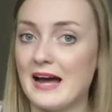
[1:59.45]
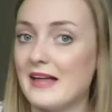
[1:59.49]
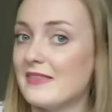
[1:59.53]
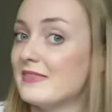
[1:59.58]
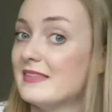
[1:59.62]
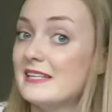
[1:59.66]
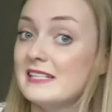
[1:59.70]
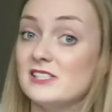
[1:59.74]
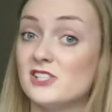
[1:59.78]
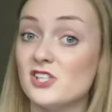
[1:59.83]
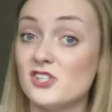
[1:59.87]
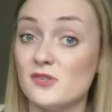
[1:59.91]

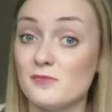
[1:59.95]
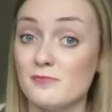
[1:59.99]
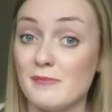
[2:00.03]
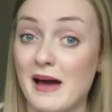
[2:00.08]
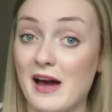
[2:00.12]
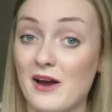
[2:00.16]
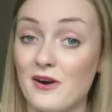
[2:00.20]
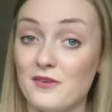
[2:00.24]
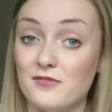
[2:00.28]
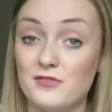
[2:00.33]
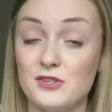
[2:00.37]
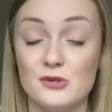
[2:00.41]
And this doesn't
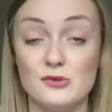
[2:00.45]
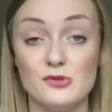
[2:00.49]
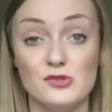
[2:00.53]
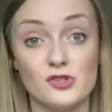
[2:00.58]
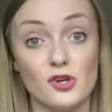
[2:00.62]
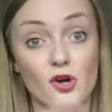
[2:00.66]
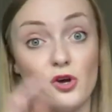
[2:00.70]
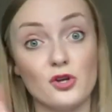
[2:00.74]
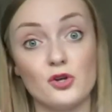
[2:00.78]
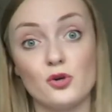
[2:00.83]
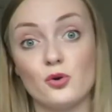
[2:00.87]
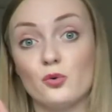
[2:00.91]
matter if you
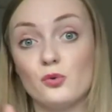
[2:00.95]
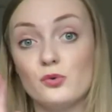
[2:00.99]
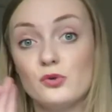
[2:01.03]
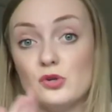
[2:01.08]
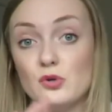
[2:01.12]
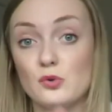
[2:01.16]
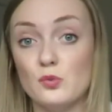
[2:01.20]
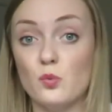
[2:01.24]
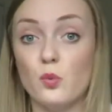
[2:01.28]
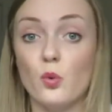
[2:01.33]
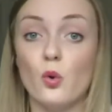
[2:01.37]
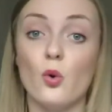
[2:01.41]
cycle,
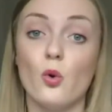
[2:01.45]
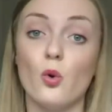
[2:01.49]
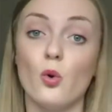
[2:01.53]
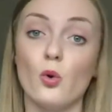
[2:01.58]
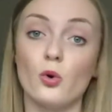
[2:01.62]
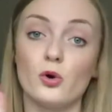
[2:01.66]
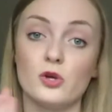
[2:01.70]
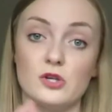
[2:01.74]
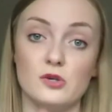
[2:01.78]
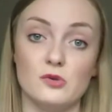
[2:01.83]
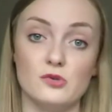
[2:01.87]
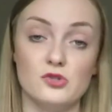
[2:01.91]
you
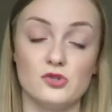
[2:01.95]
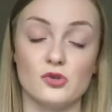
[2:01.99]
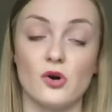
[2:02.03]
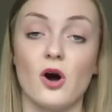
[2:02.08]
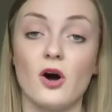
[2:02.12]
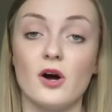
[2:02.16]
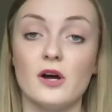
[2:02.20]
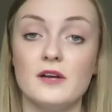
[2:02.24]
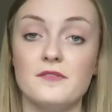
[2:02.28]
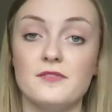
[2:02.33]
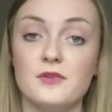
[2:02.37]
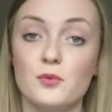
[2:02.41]
walk, you
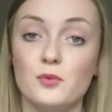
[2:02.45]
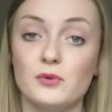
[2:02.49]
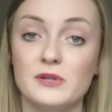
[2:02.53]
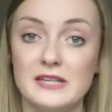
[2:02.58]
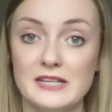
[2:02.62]
drive, you will